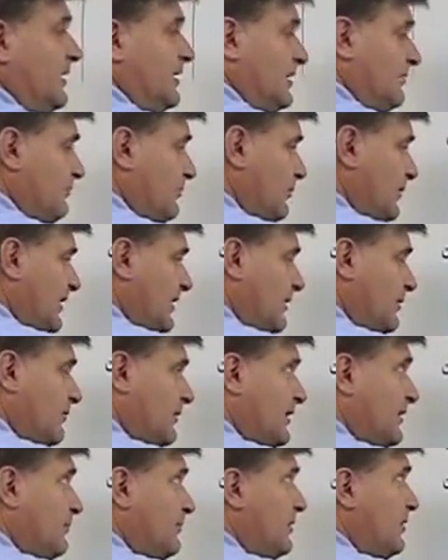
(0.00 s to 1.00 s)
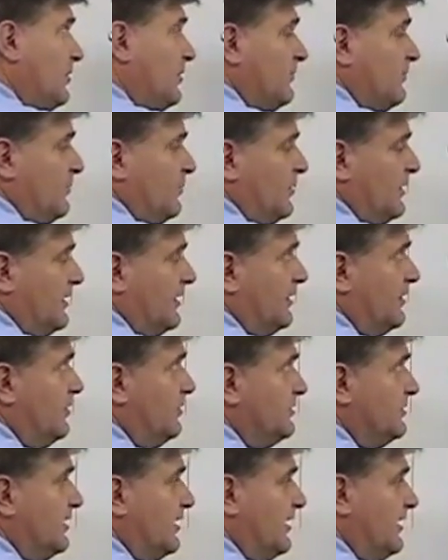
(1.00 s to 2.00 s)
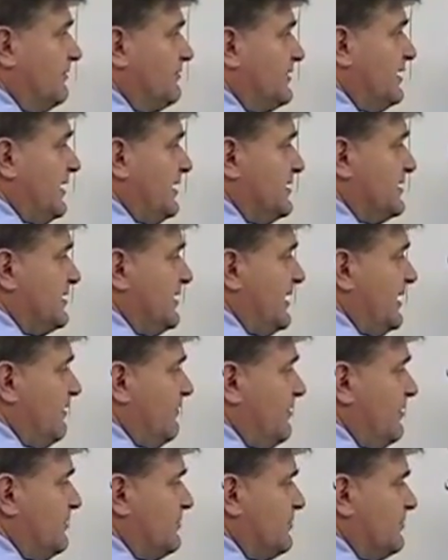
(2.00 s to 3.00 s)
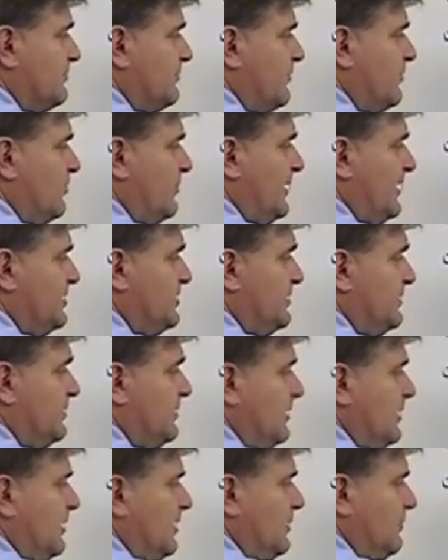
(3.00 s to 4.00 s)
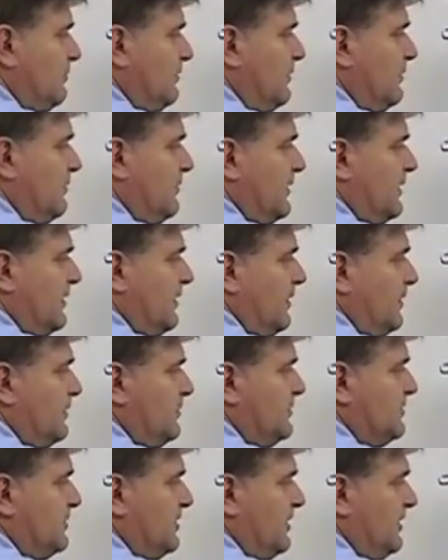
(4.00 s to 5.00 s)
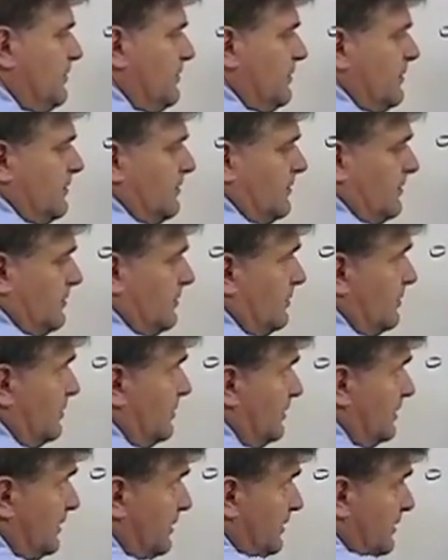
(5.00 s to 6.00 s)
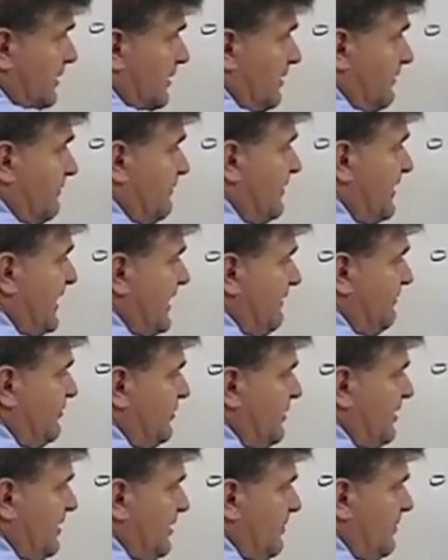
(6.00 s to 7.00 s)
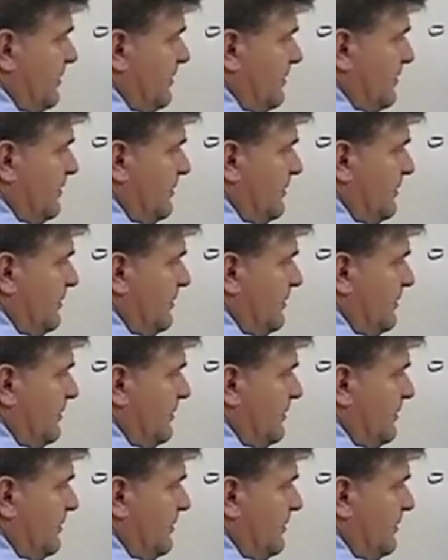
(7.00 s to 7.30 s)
If we run the ball, if we wanted to go to the left-hand side of this formation, we would run a load scheme or a five scheme.